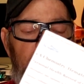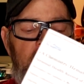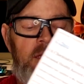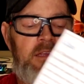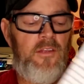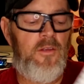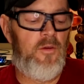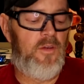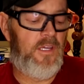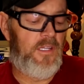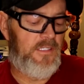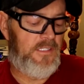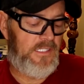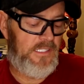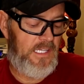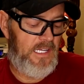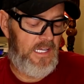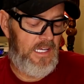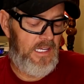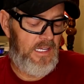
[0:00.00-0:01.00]
you can
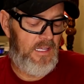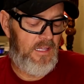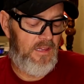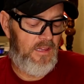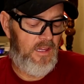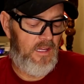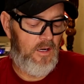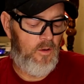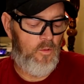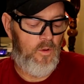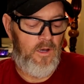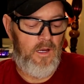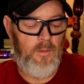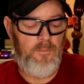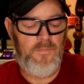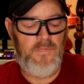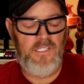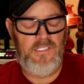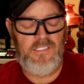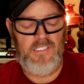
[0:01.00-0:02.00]
see that it went
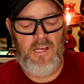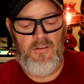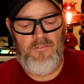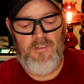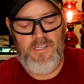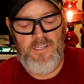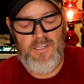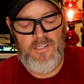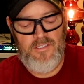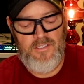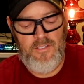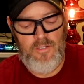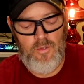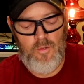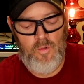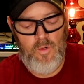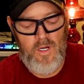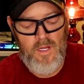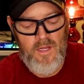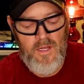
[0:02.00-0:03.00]
up to
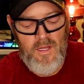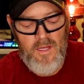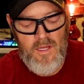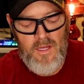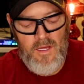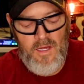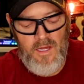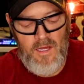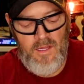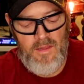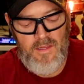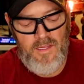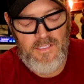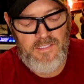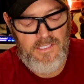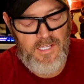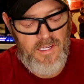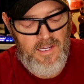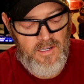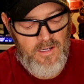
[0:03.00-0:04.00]
72. And
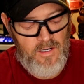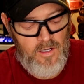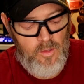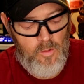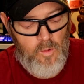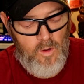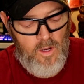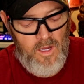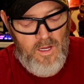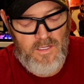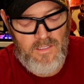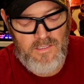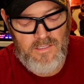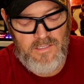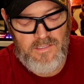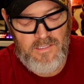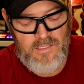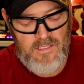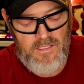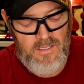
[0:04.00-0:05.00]
this here
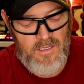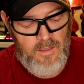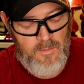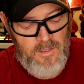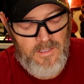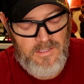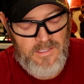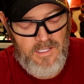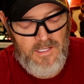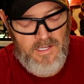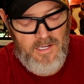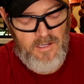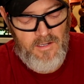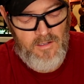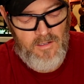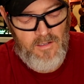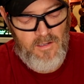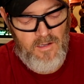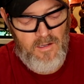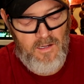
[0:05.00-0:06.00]
was, let me see
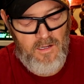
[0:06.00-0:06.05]
here.